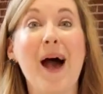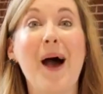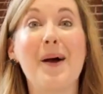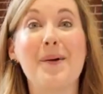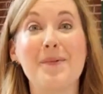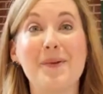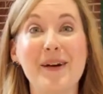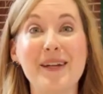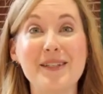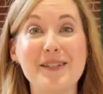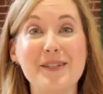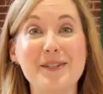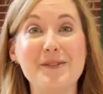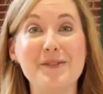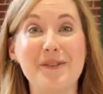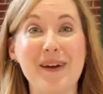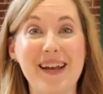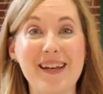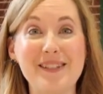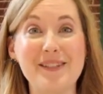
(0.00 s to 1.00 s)
I want to
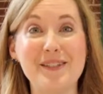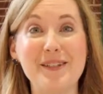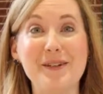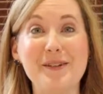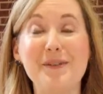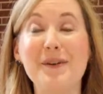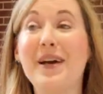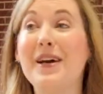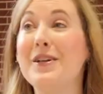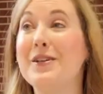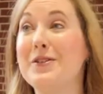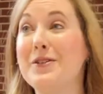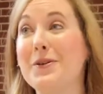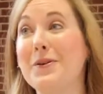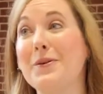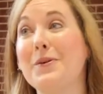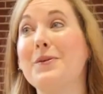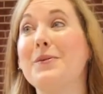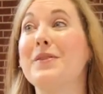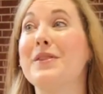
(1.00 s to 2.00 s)
direct you
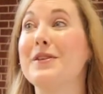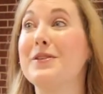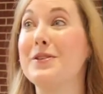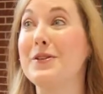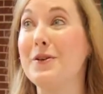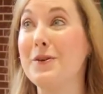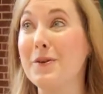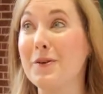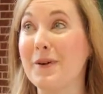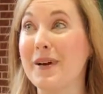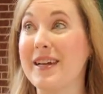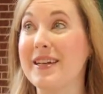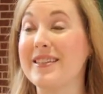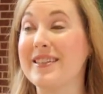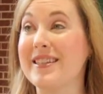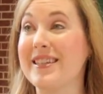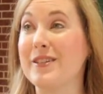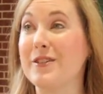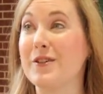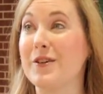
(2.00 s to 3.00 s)
to the Tutoring
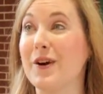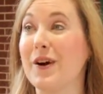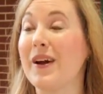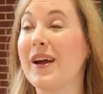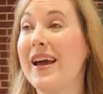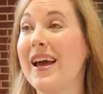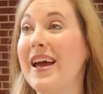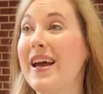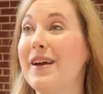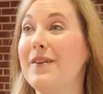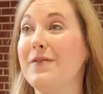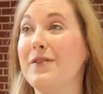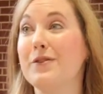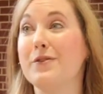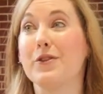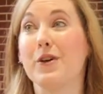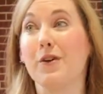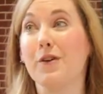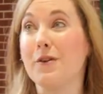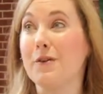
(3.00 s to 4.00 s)
Center. If you
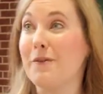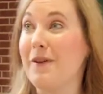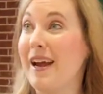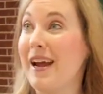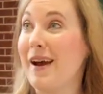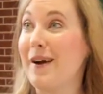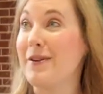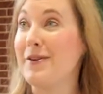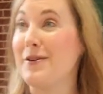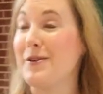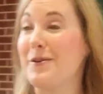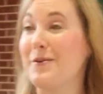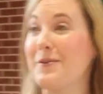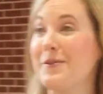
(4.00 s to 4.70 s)
turn around, you